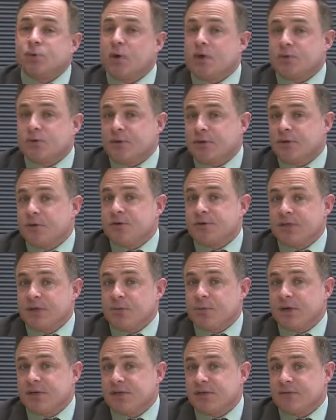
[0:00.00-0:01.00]
well as reducing the
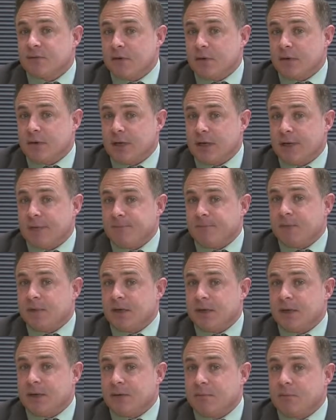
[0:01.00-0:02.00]
risk for
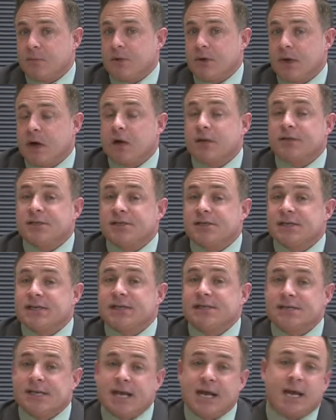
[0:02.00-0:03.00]
heart
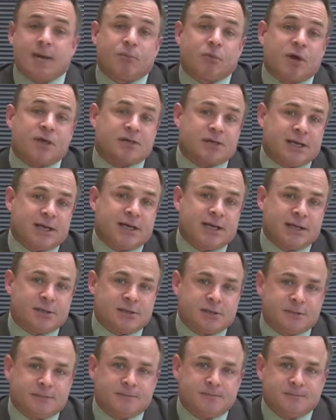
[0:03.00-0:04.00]
disease and prostate
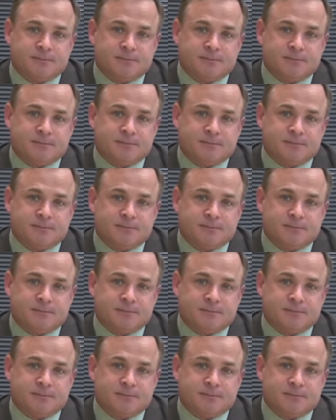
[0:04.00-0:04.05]
cancer.